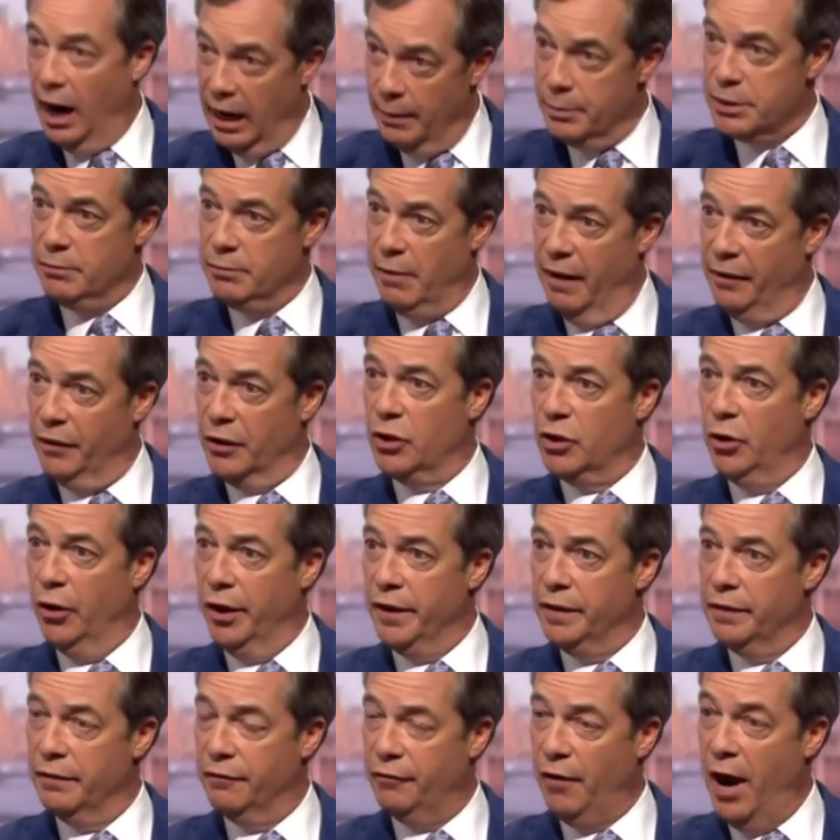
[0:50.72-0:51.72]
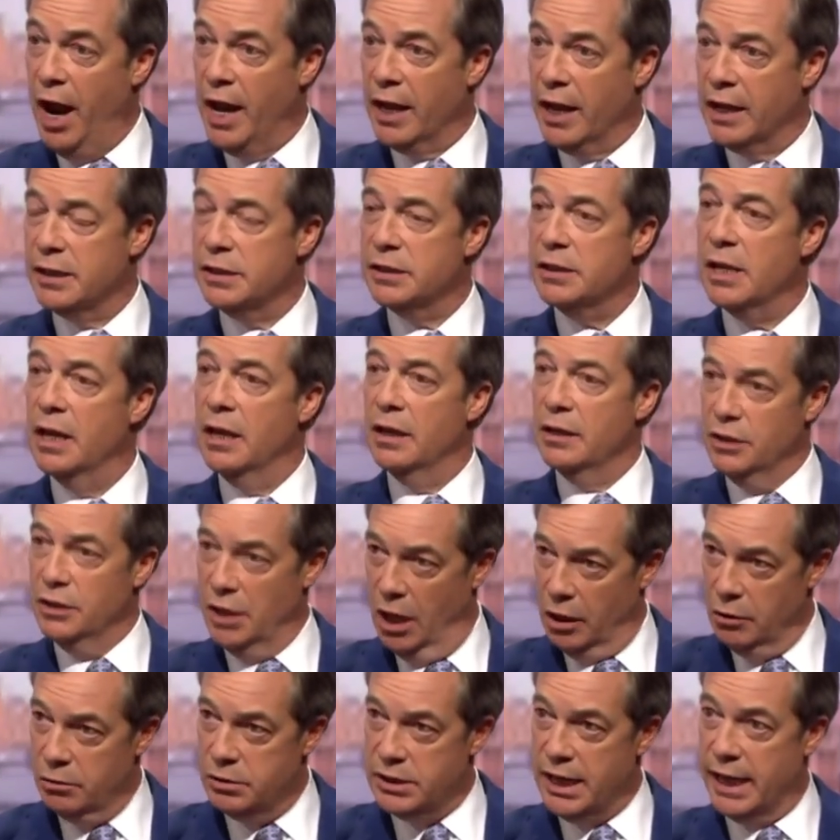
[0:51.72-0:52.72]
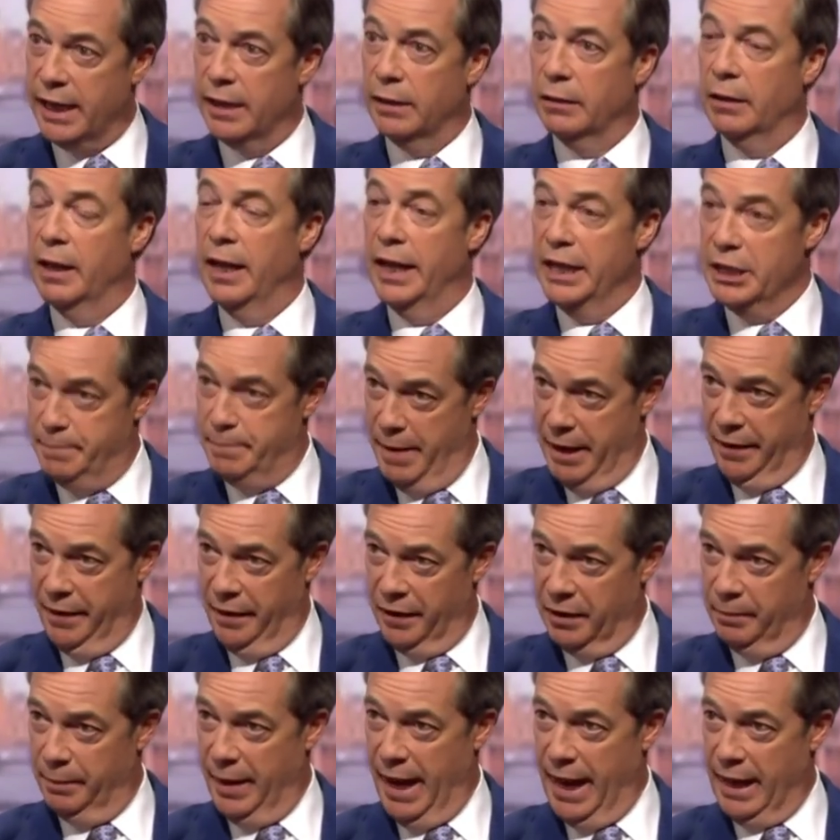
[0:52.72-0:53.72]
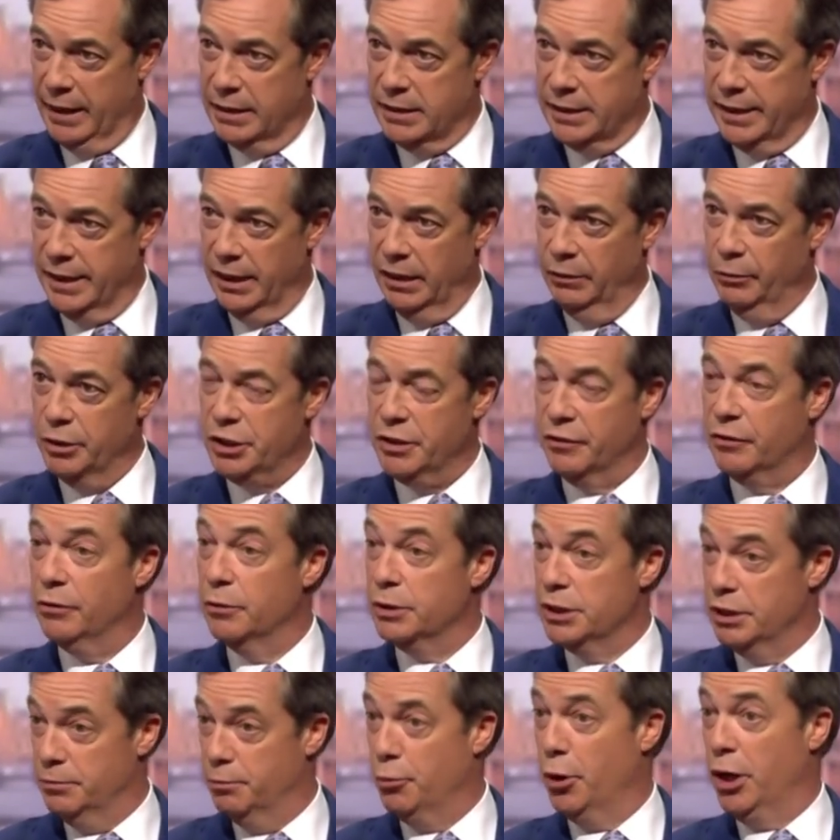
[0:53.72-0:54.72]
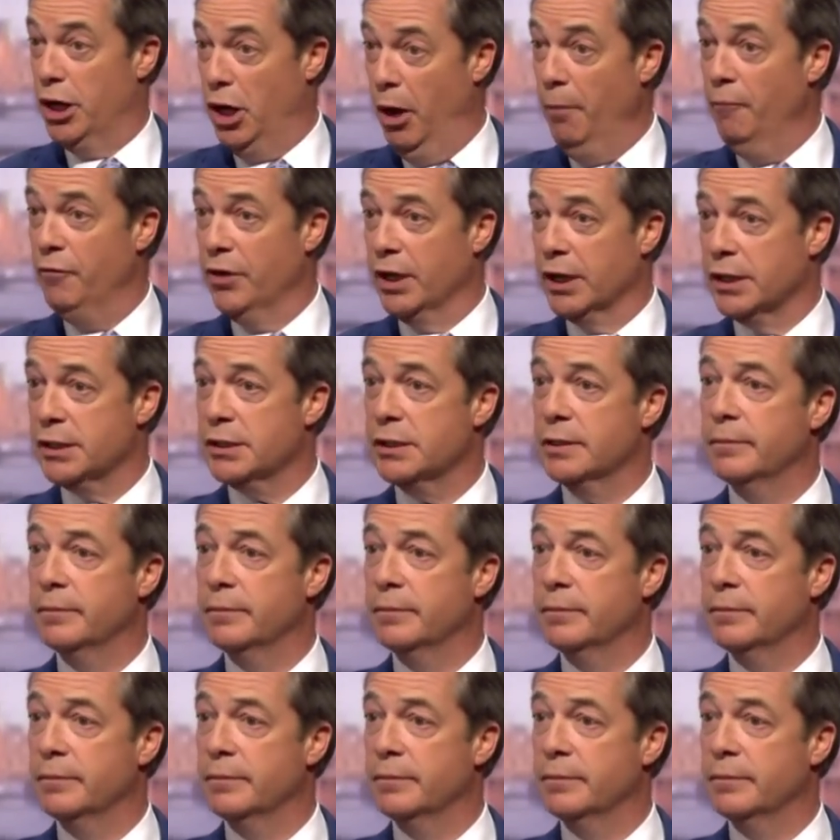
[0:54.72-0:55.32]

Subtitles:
I was the one that coined the phrase, no deal is better than a bad deal, which, of course, is pretty obvious.